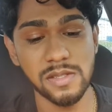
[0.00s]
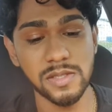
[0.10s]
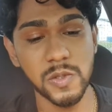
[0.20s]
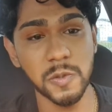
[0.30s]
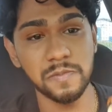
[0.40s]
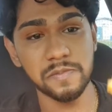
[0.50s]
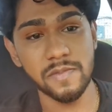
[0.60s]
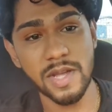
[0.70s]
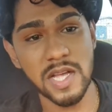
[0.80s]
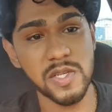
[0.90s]
So,
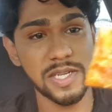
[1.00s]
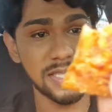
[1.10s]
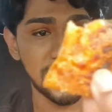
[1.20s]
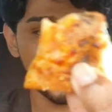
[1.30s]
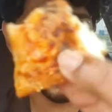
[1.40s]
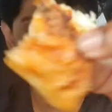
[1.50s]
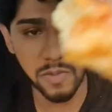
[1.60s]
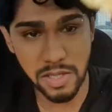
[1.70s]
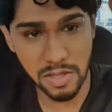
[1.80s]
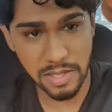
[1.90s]
as you can see, this is
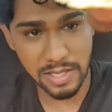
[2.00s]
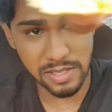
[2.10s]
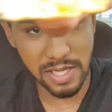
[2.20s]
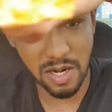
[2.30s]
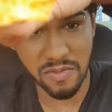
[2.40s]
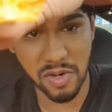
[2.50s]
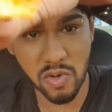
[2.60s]
what the inside of the